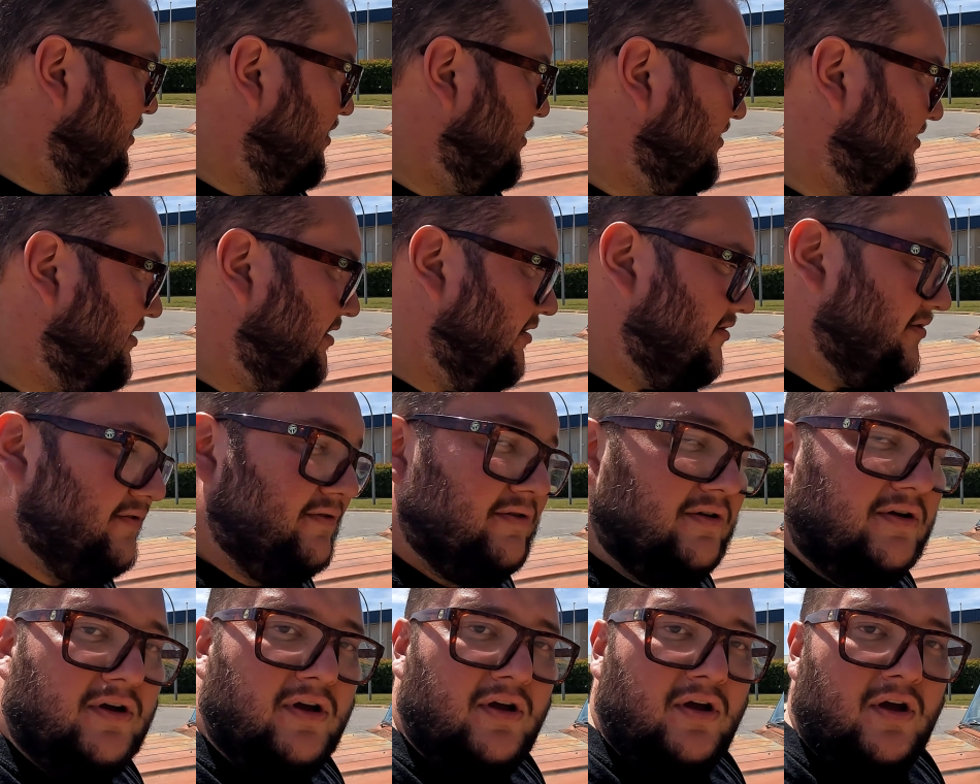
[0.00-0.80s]
So
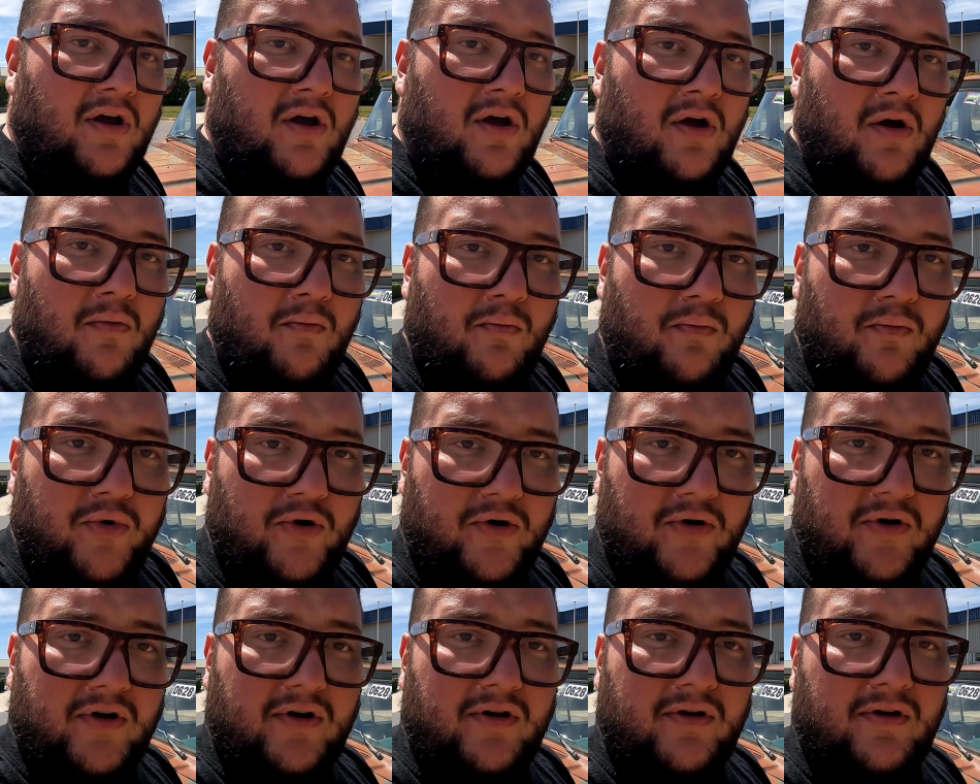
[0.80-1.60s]

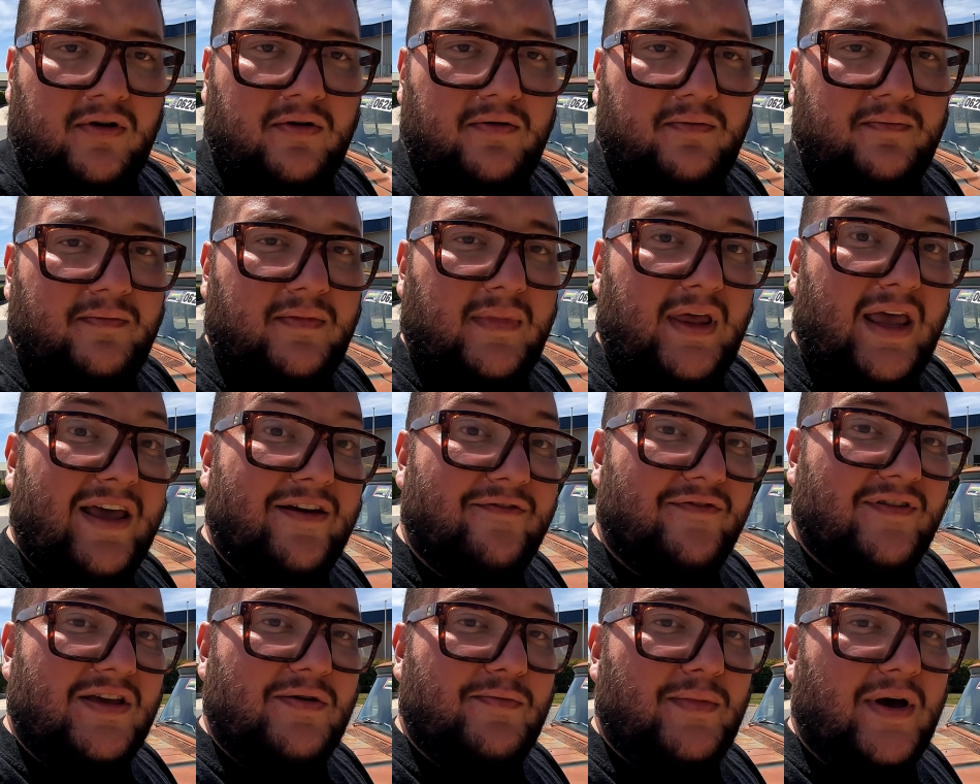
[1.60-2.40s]
put a
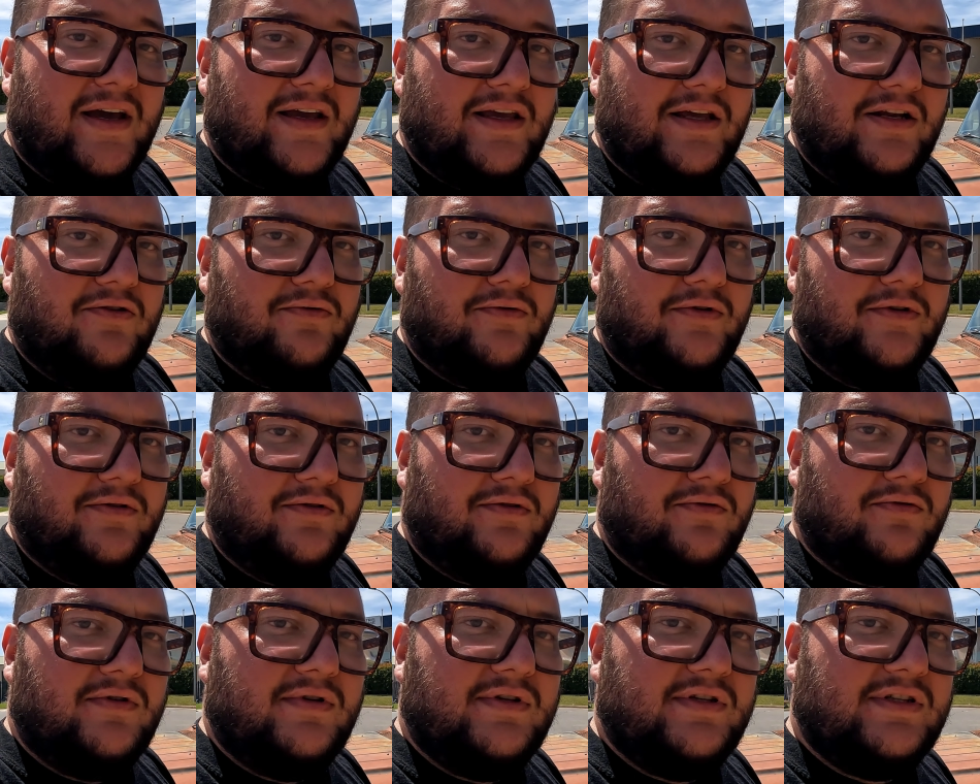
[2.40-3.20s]
FE back into it,
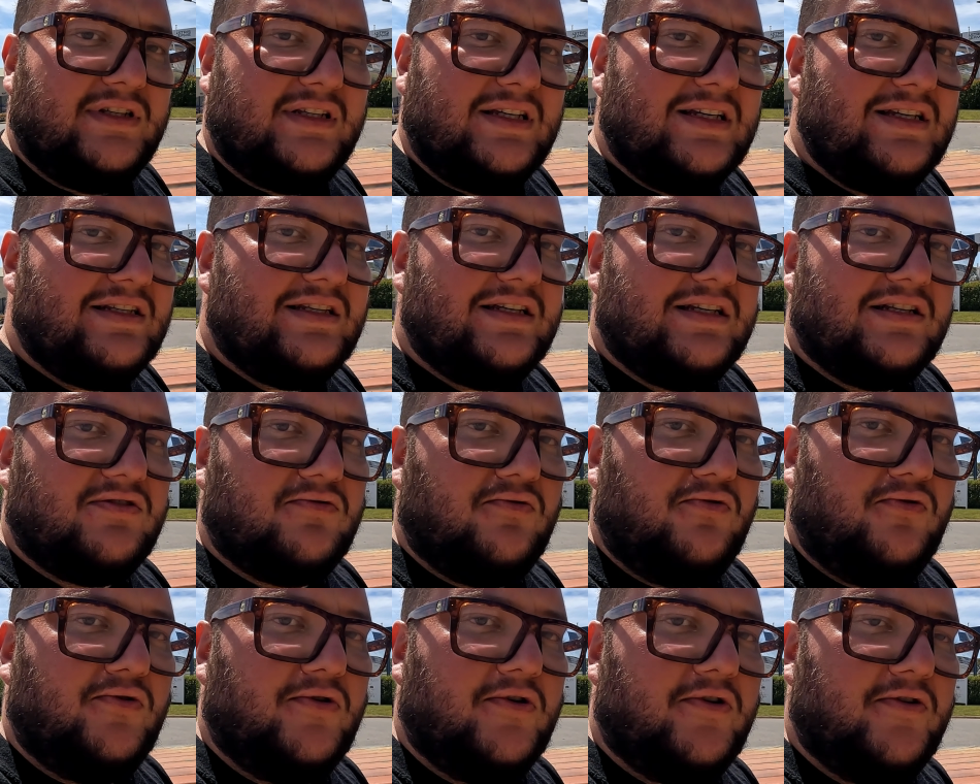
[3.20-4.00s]
C6
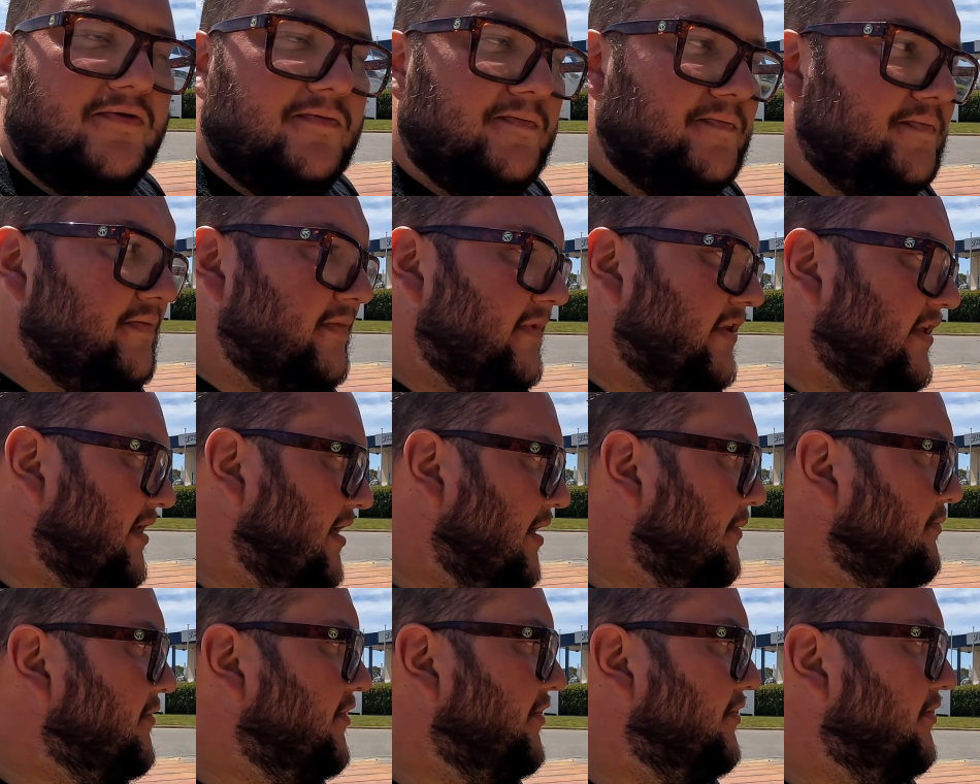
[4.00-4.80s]
auto,
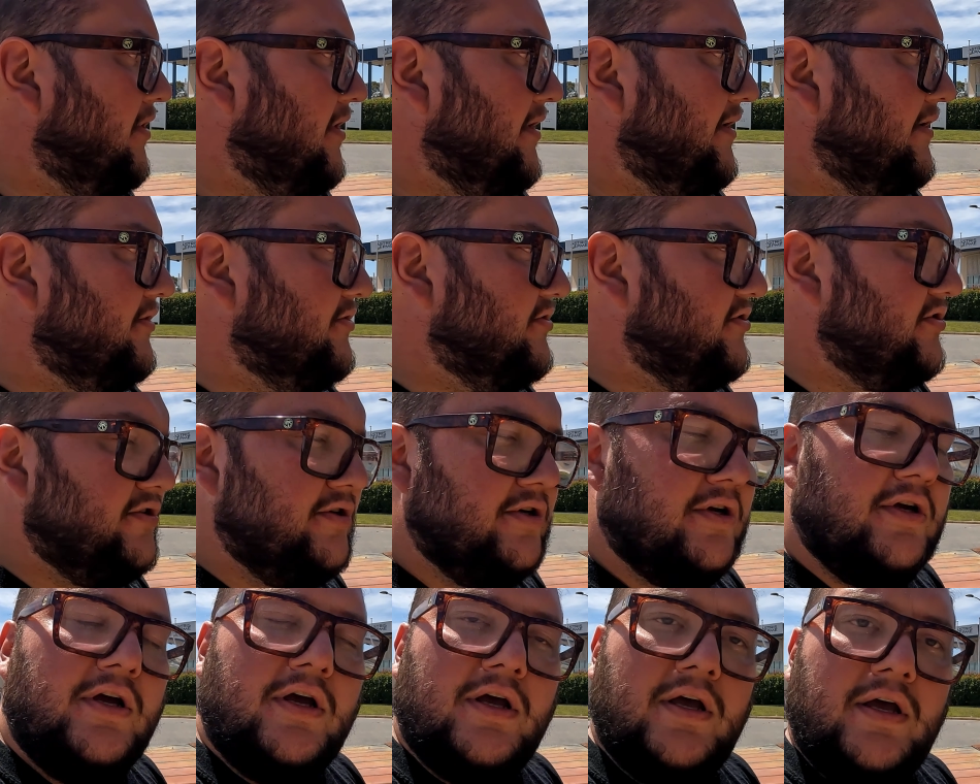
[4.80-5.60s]
kept the 9-inch
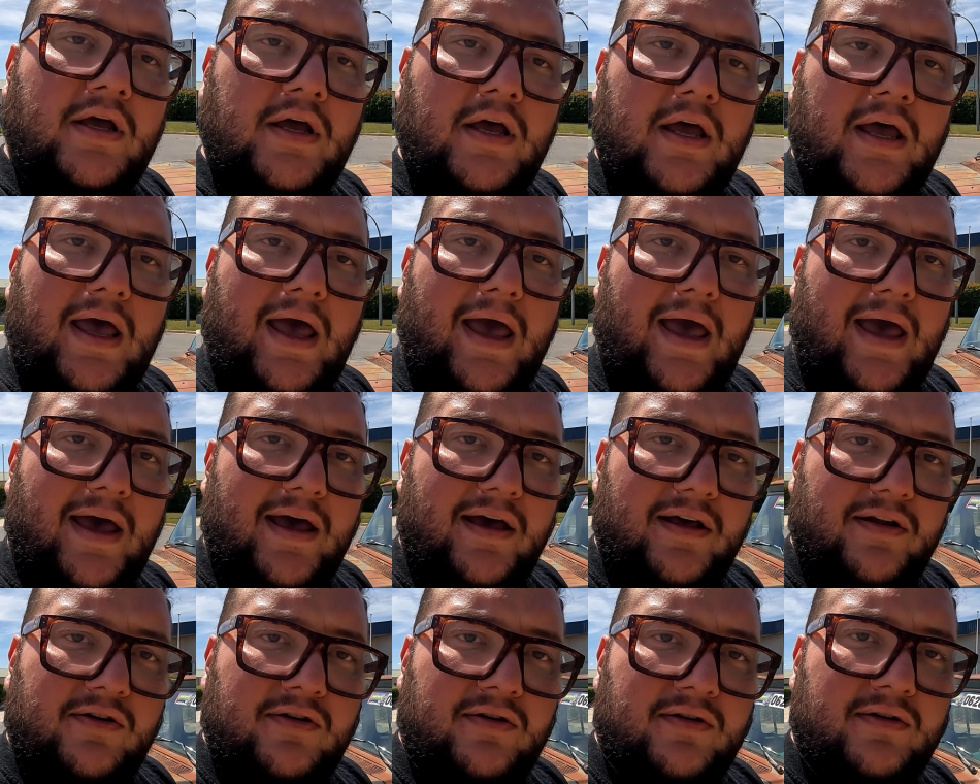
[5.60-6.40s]

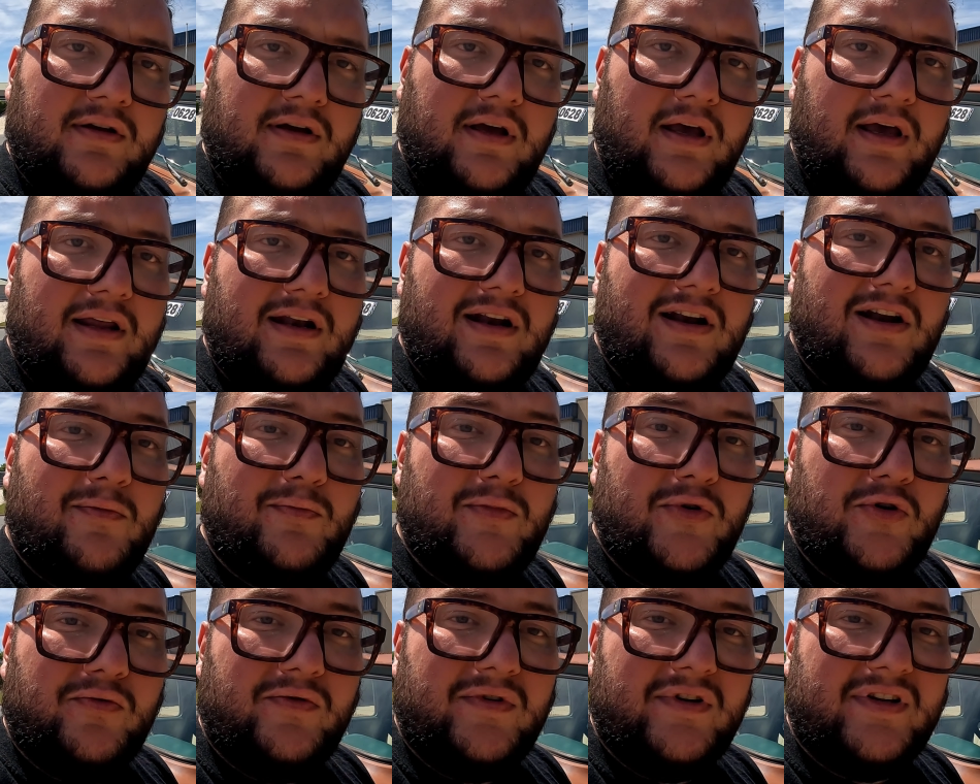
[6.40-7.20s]
and ended up
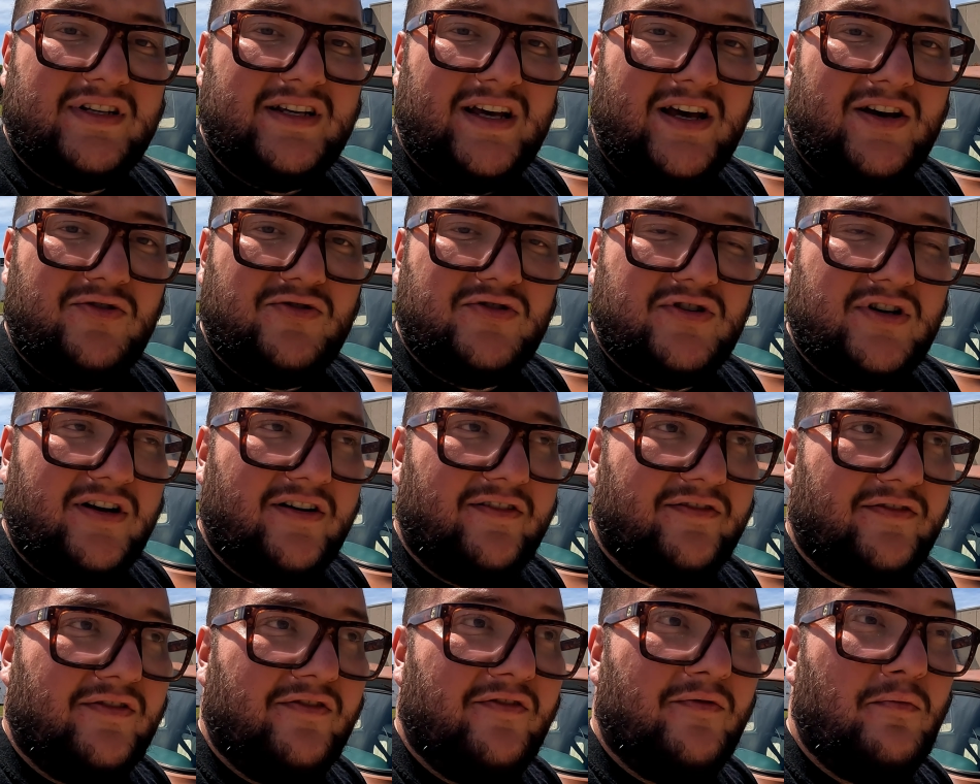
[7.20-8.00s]
building a tail
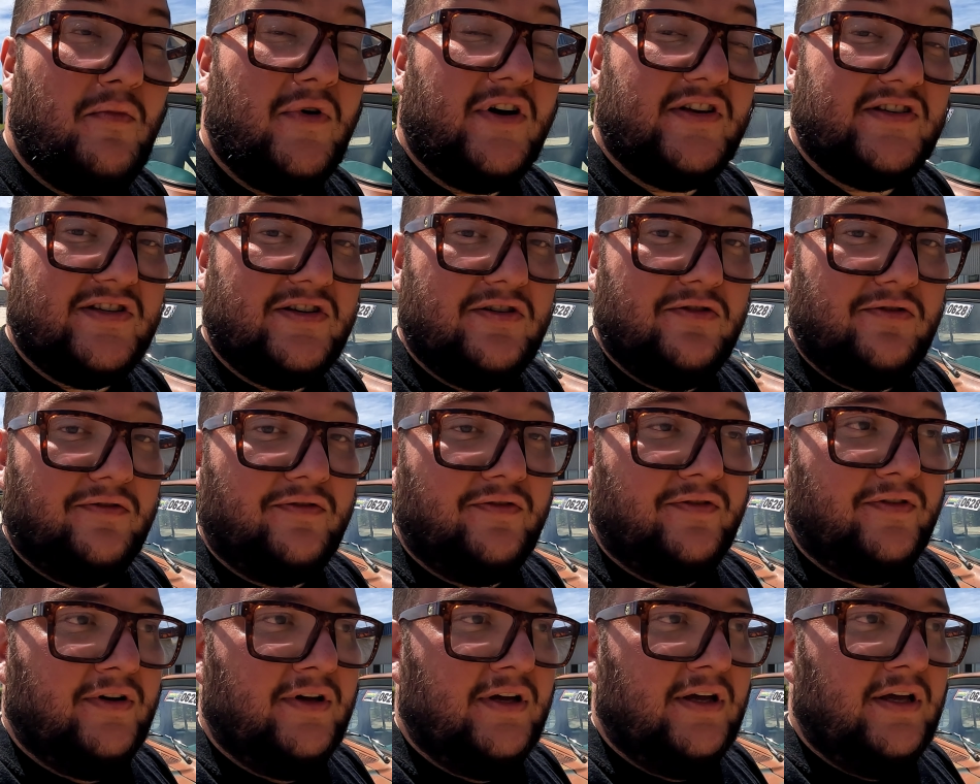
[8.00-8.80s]
shaft
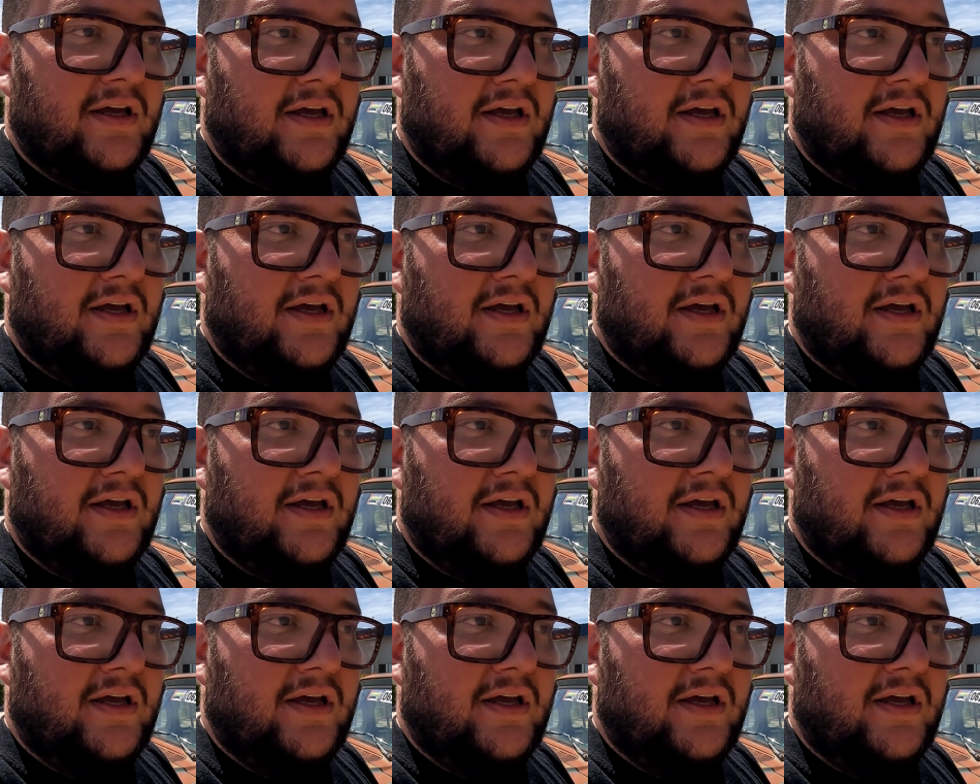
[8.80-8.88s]
myself.